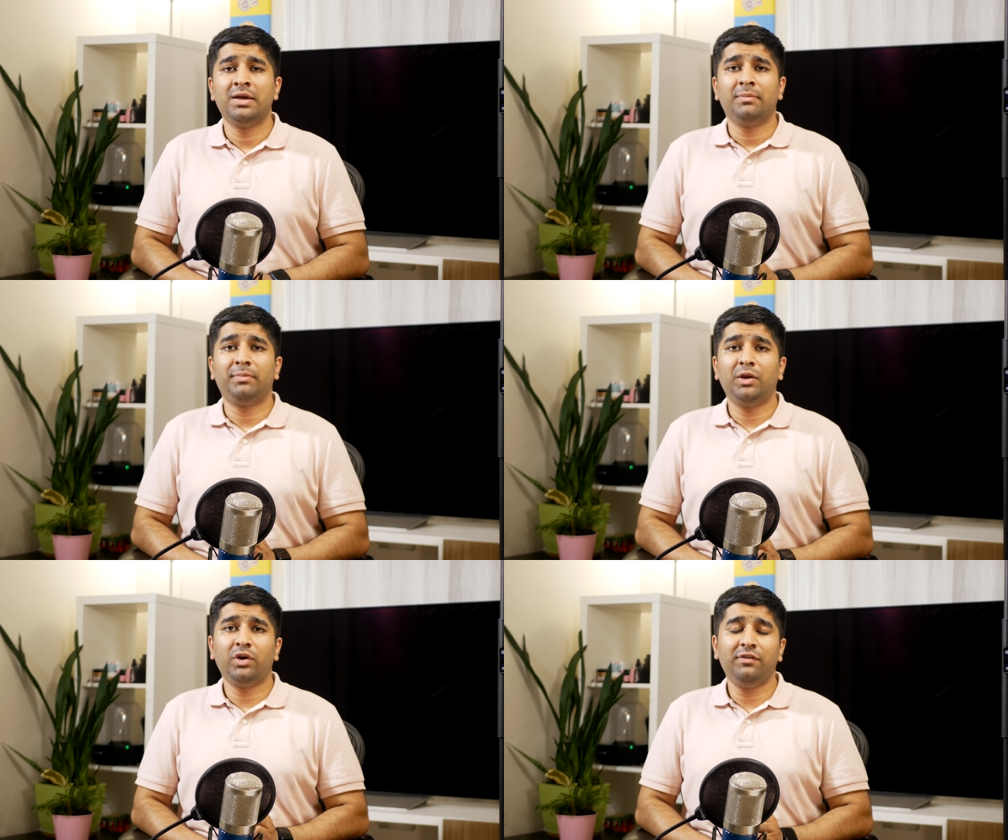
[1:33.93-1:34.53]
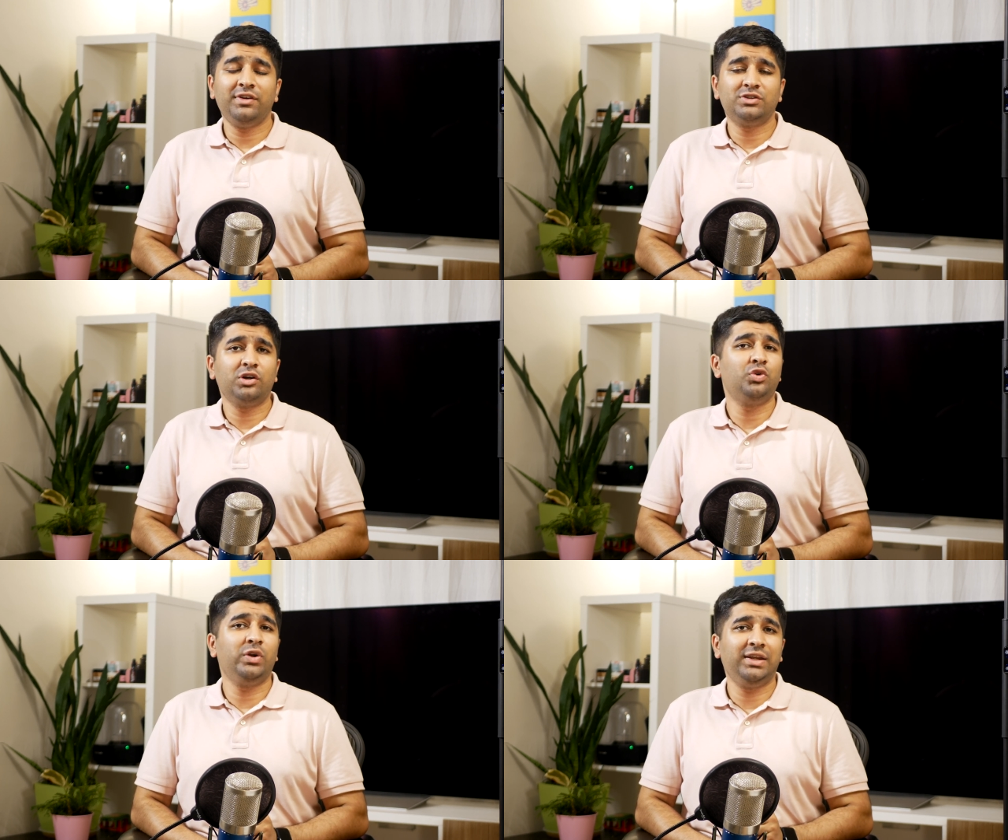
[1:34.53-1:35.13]
My wife is
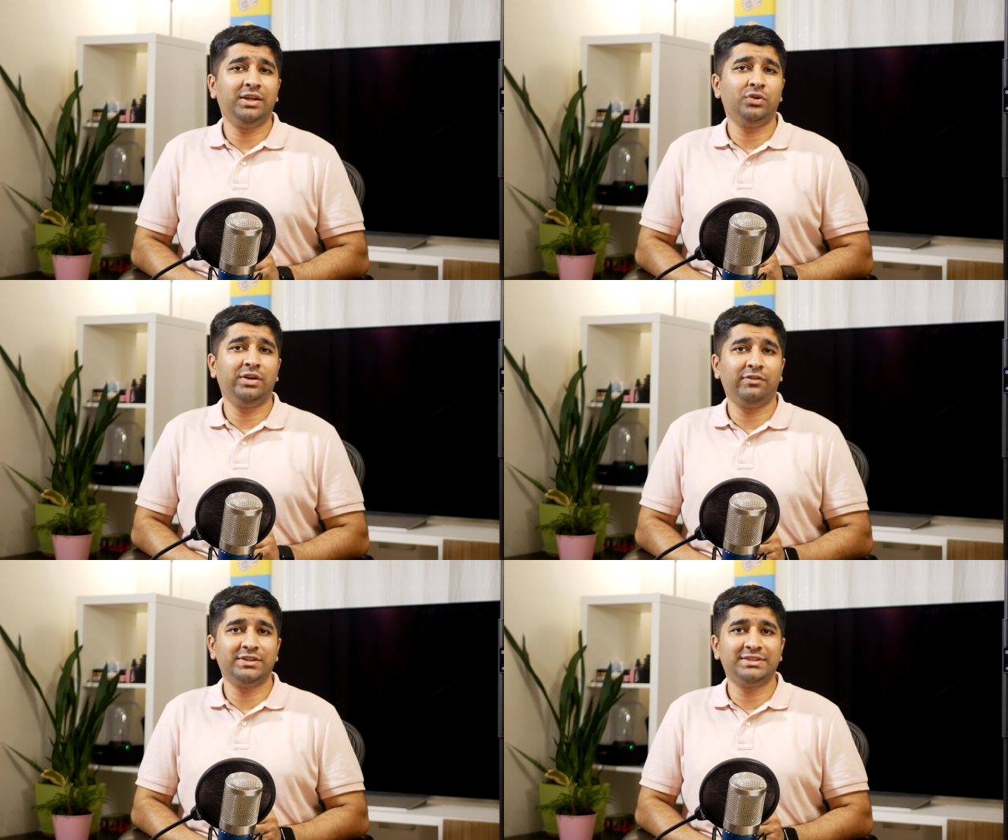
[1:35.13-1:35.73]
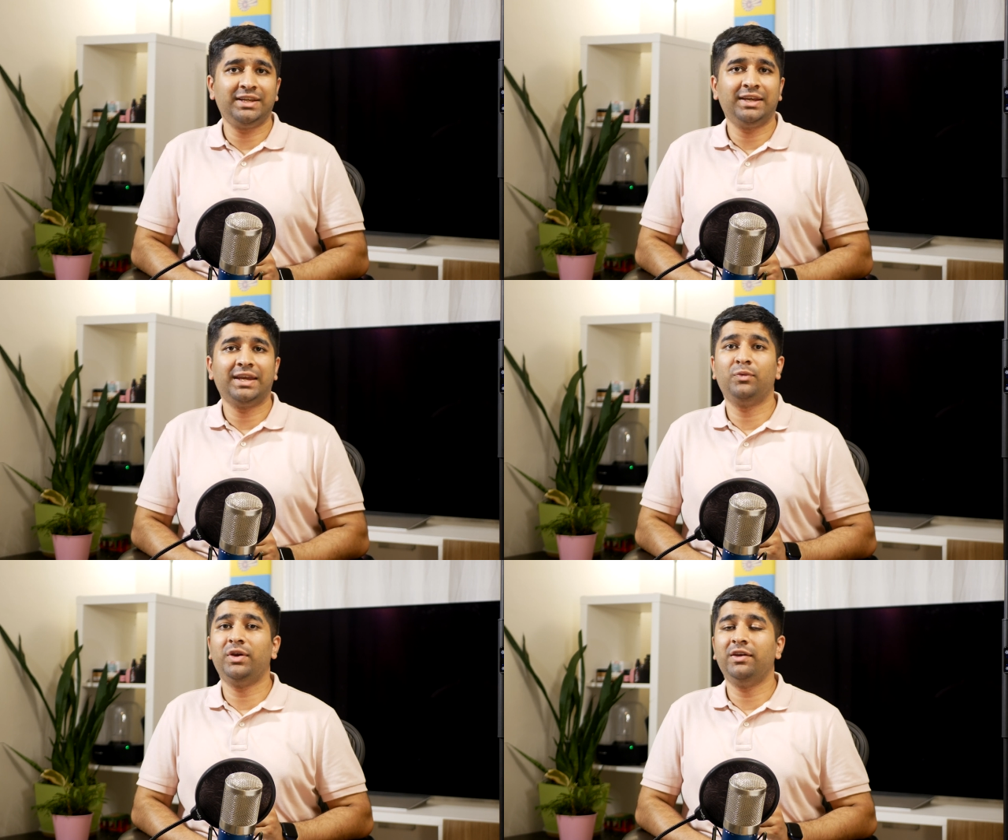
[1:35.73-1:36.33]
not really into investing
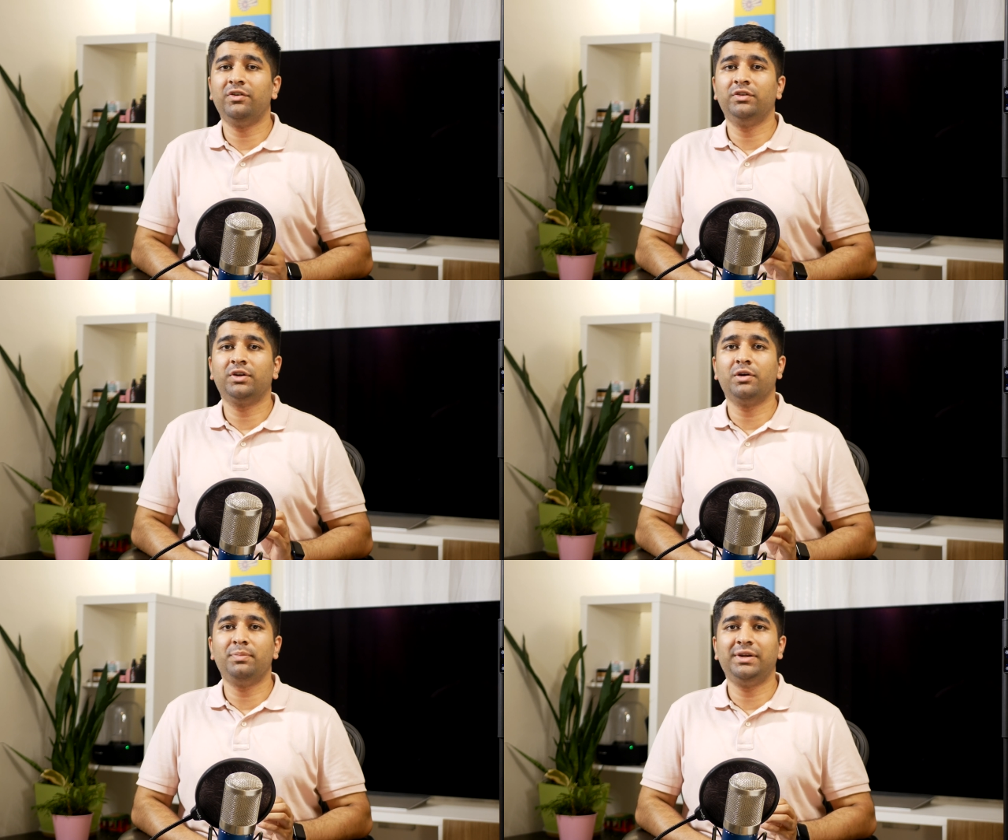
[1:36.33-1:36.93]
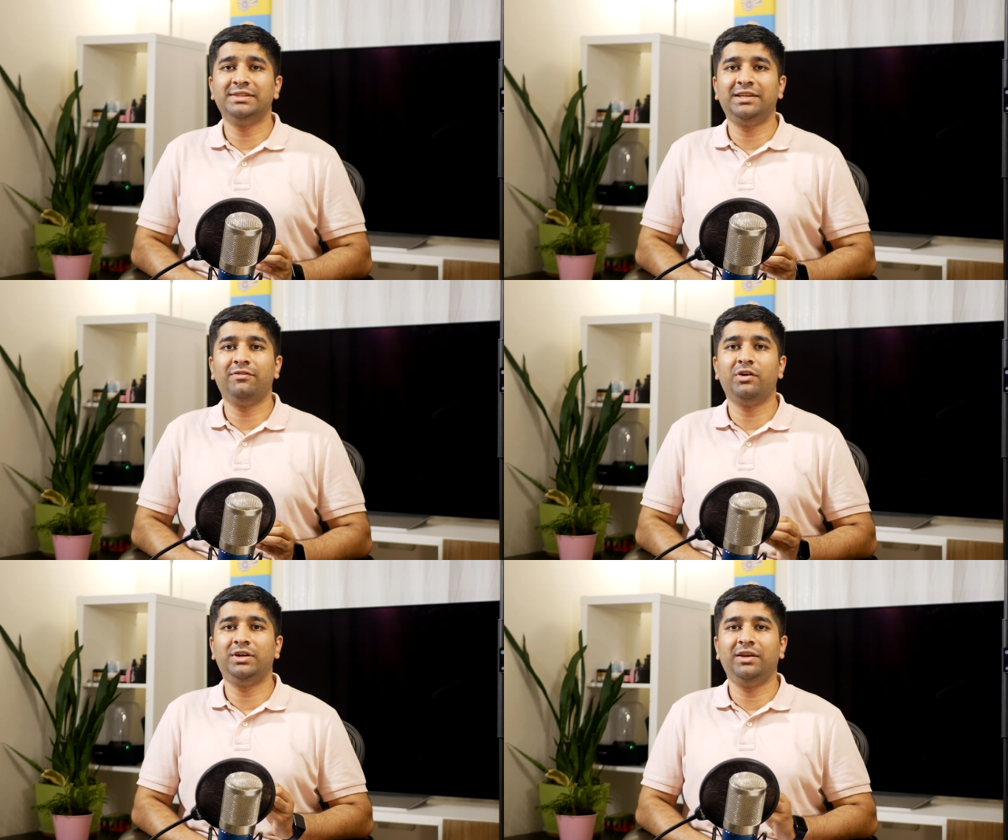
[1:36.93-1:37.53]
and whenever companies give
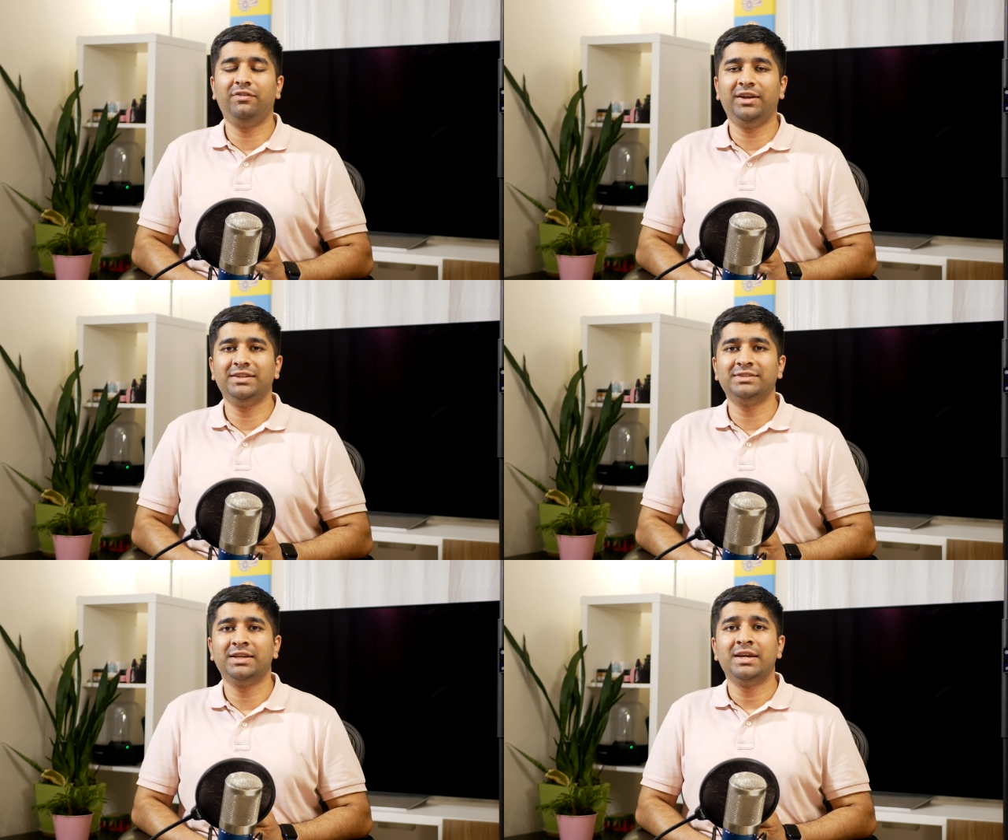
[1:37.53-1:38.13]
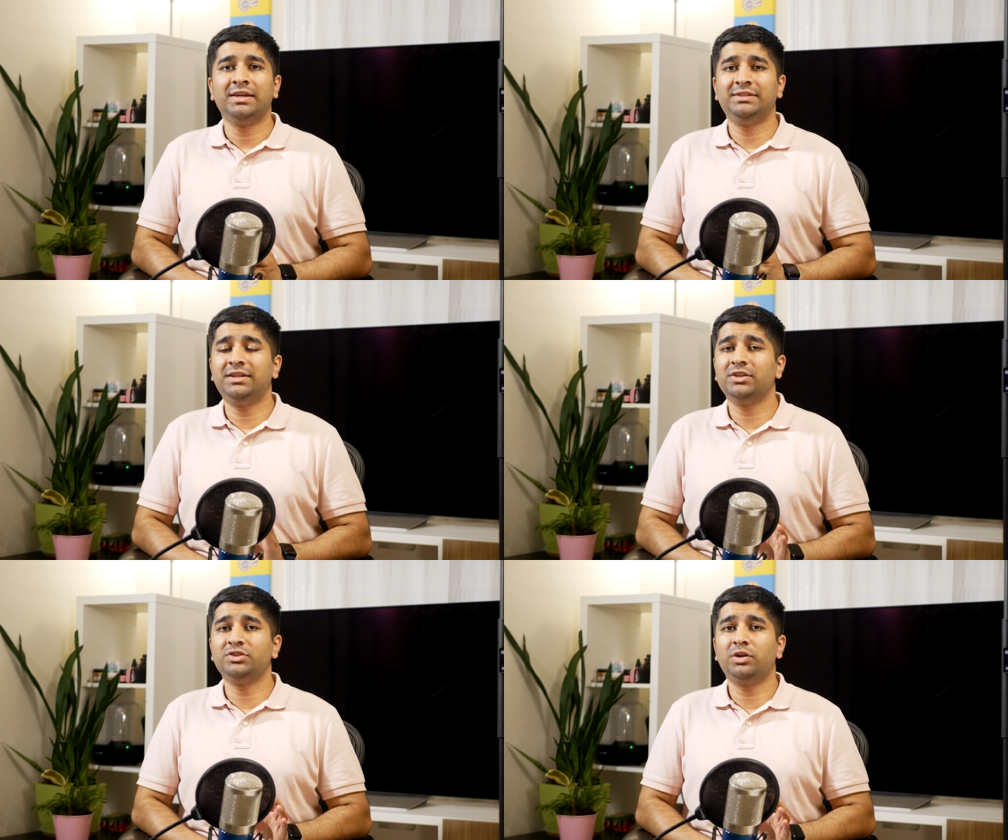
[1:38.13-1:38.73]
out dividends, she
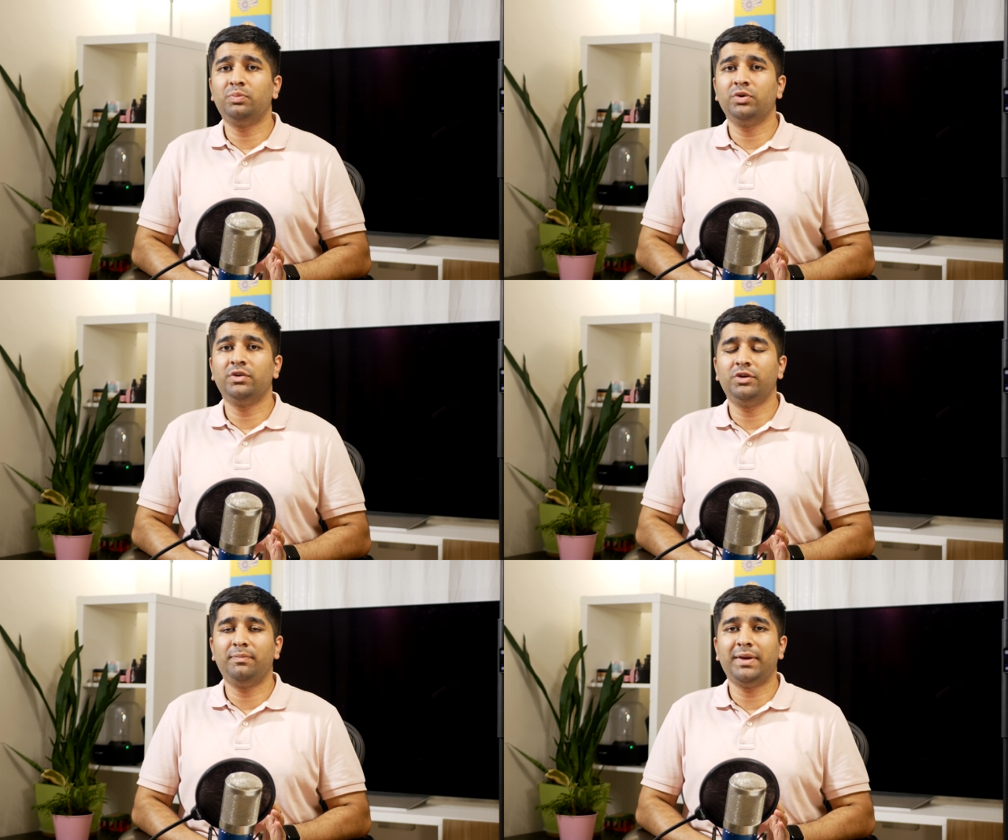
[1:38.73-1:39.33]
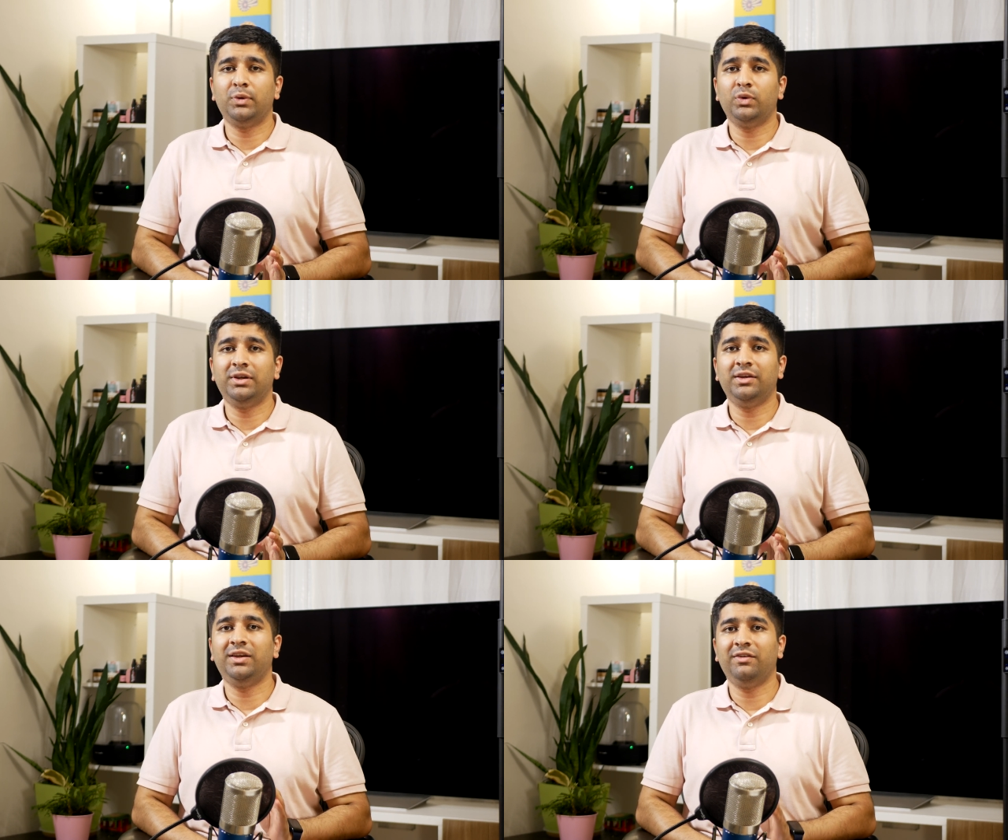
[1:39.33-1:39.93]
does not bother to
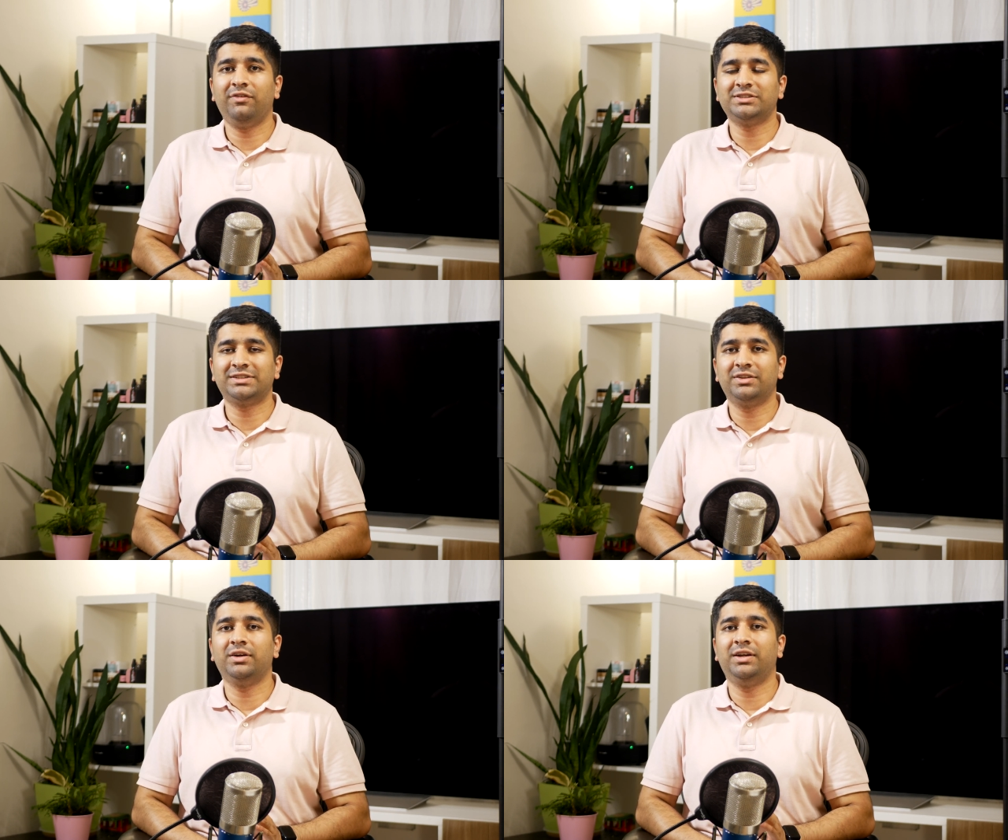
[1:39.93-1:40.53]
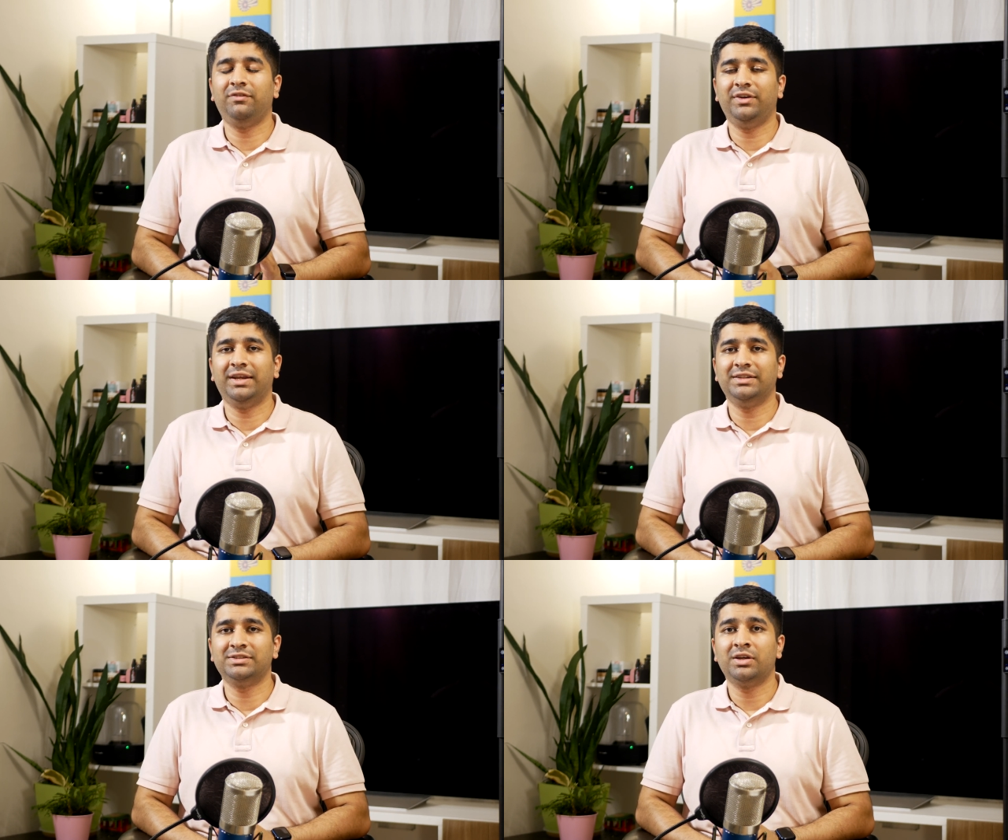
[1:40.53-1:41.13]
manually reinvest the
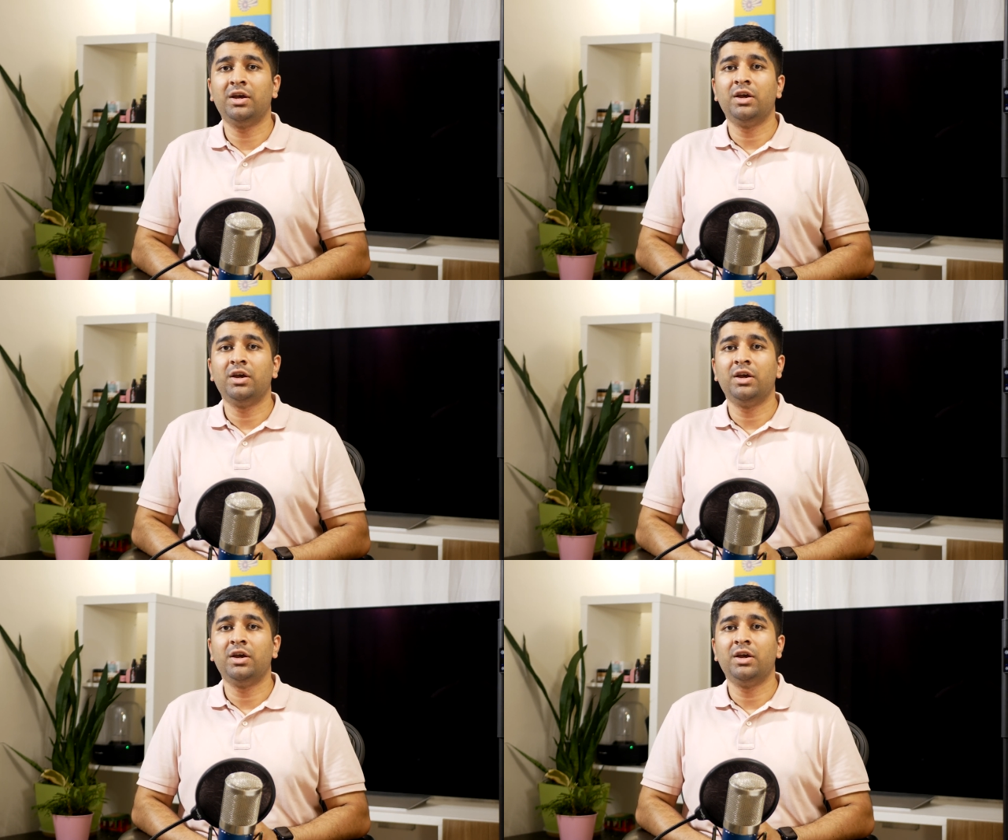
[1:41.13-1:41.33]
dividends.